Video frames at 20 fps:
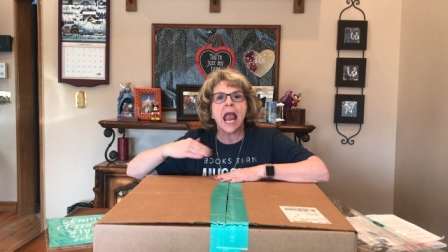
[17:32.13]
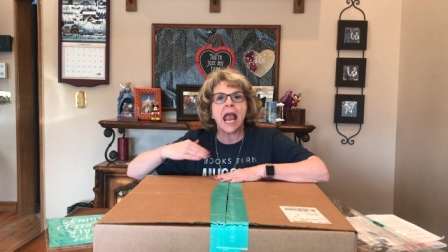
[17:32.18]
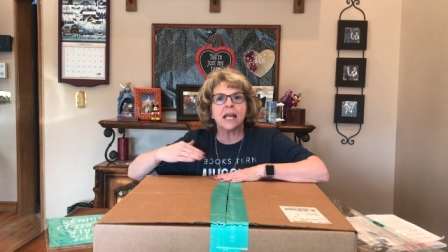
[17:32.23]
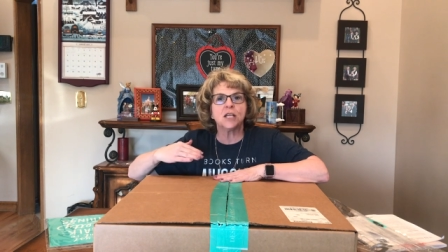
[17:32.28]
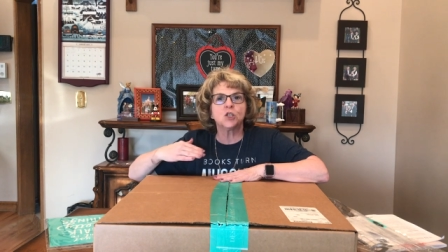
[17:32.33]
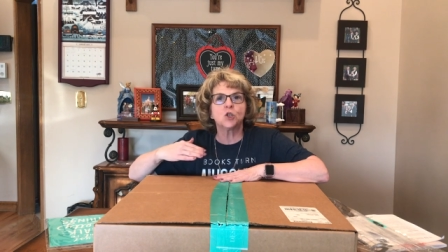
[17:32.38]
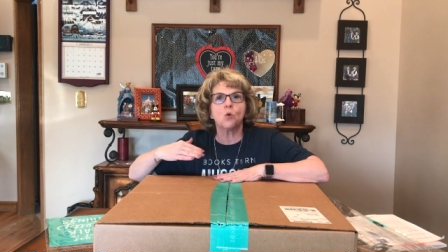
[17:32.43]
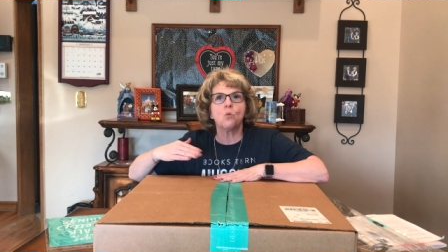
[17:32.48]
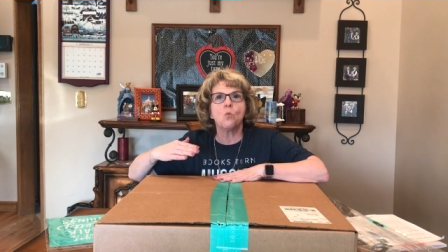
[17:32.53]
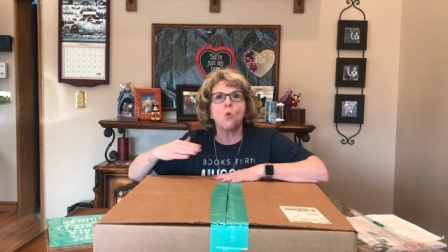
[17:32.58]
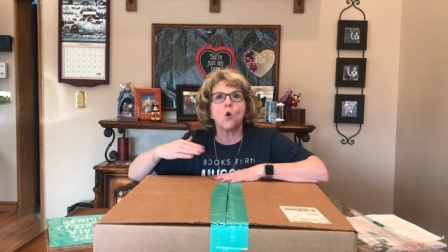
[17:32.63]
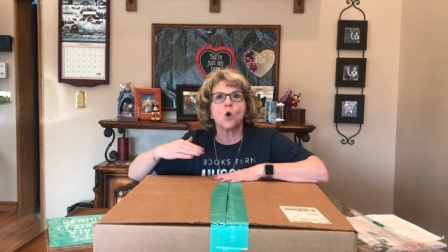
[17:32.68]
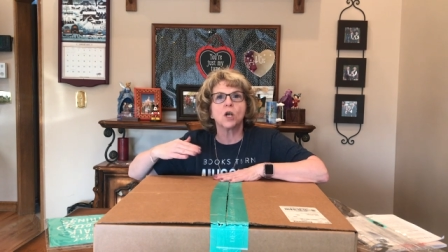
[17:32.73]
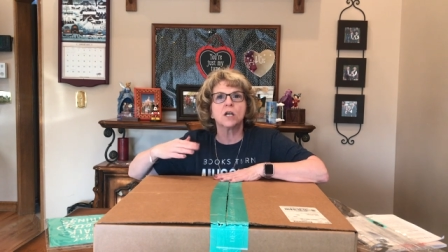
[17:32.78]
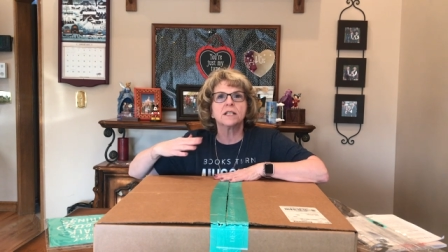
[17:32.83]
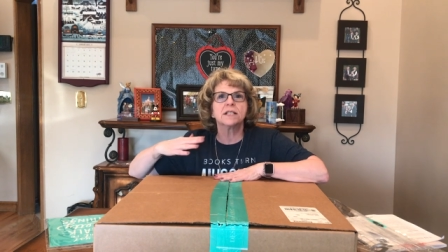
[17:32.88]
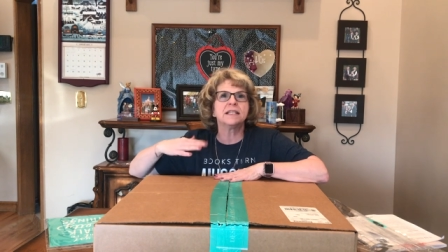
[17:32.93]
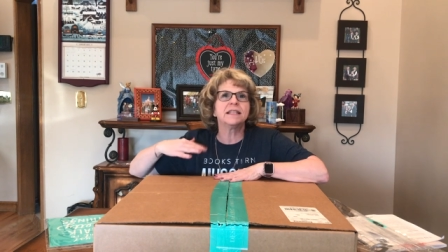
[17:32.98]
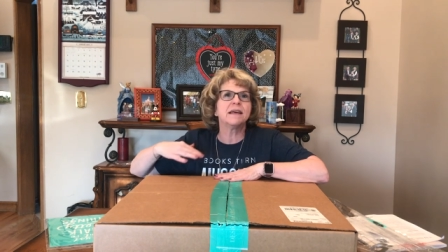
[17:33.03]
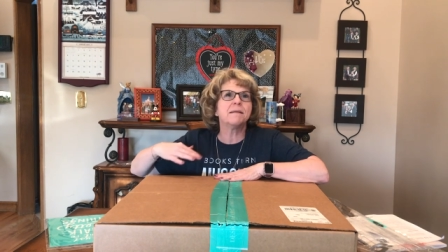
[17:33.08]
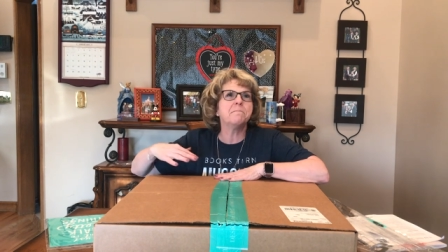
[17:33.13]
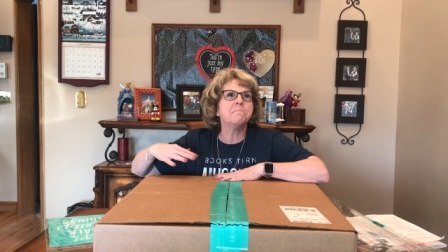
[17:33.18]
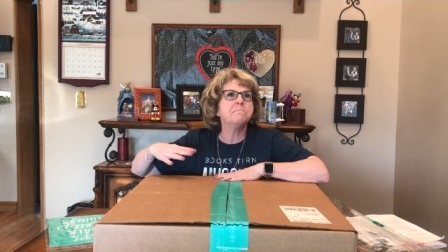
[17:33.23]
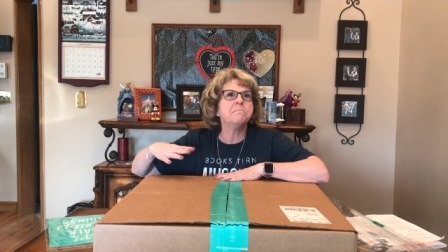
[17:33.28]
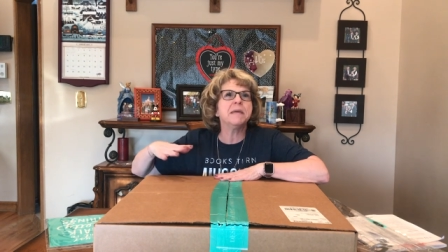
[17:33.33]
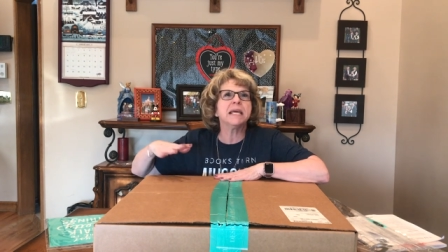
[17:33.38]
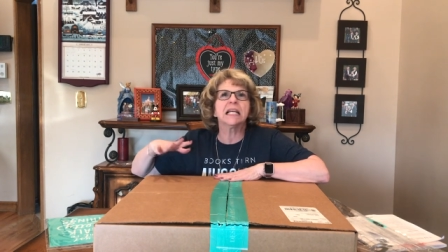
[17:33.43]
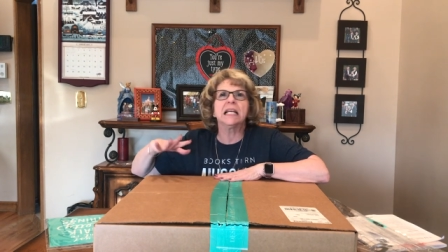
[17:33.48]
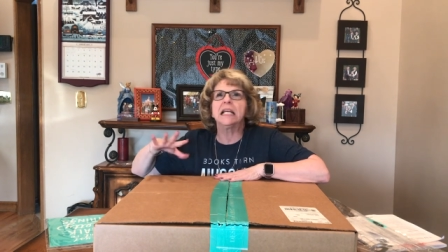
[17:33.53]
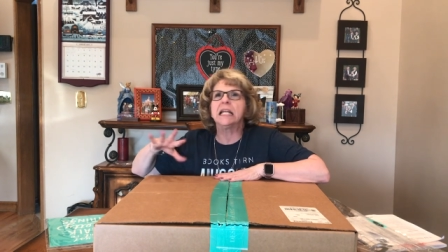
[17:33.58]
and towards the
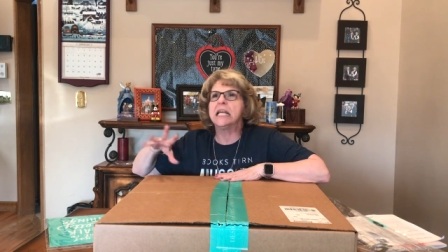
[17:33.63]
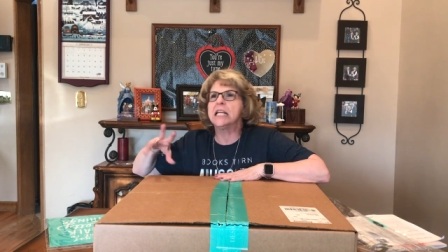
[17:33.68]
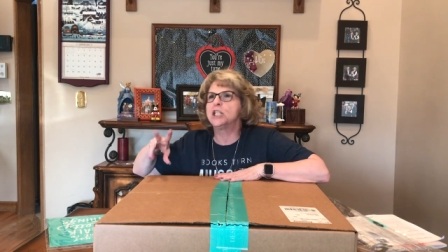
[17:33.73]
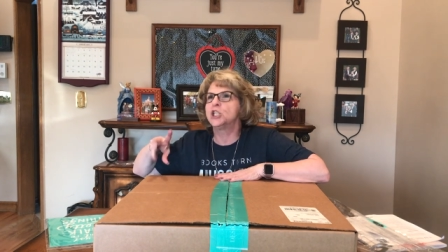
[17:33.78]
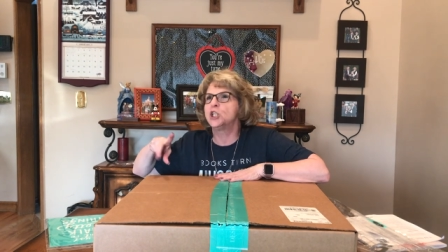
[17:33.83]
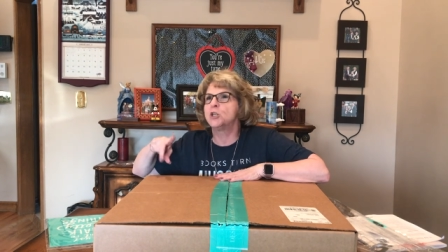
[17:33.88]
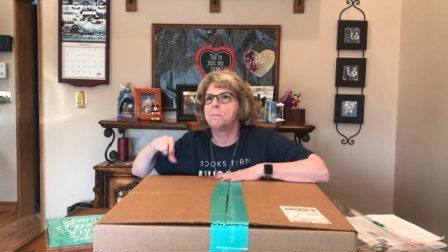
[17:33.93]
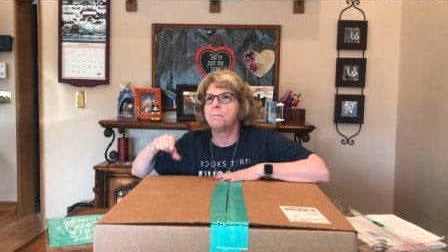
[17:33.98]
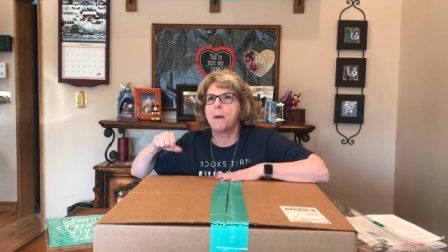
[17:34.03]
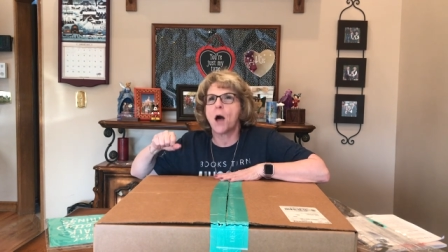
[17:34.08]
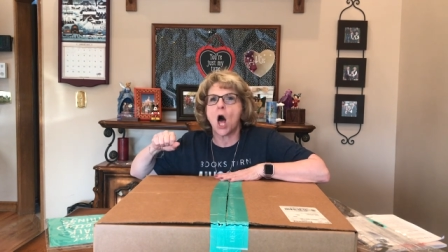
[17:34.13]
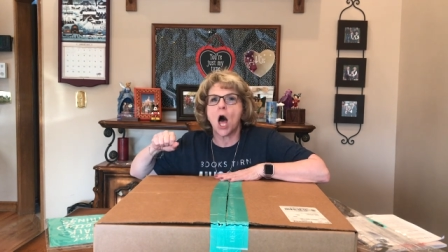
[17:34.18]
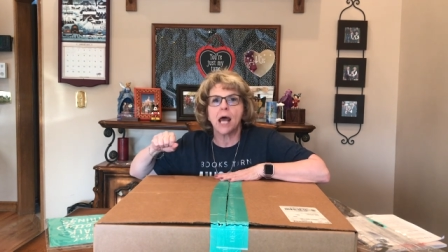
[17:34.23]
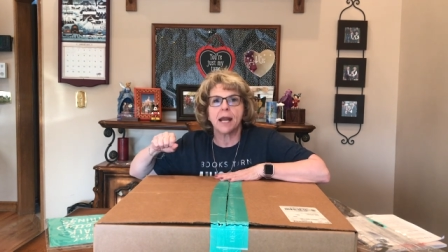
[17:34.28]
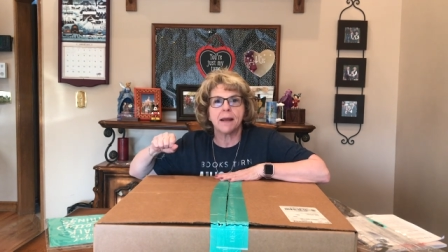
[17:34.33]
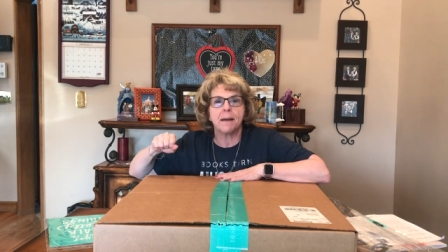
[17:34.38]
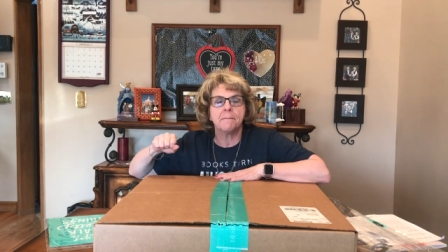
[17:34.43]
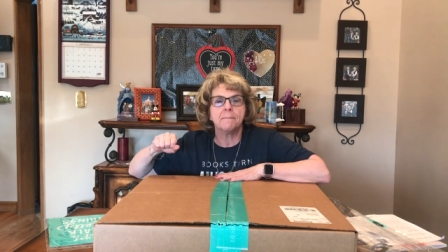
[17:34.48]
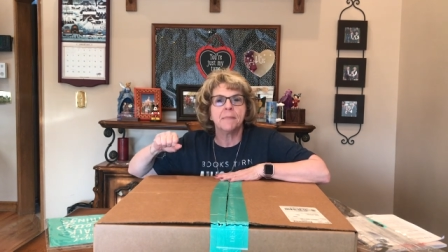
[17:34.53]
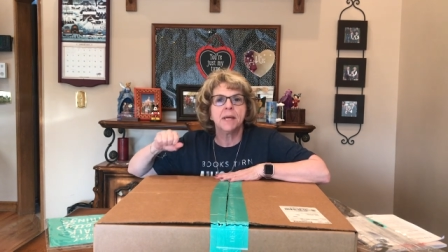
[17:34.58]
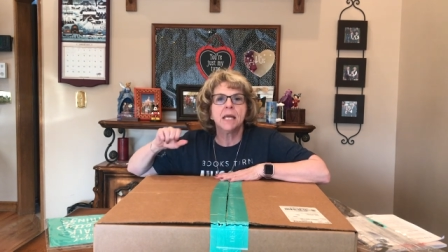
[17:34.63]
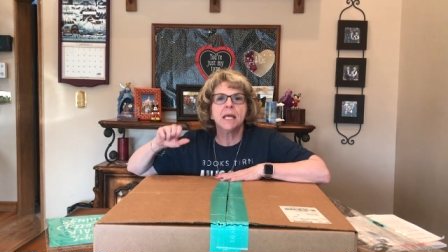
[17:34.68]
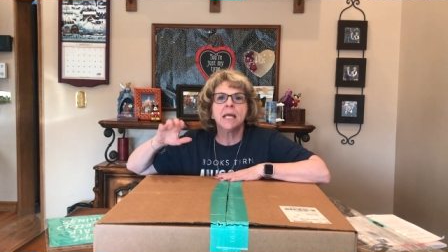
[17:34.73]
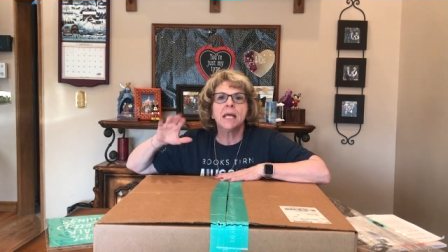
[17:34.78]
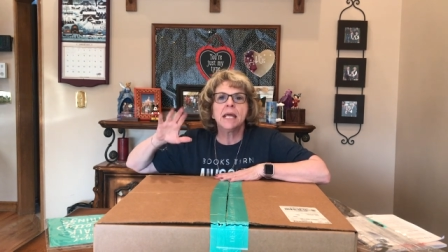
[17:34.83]
middle-ish bottom,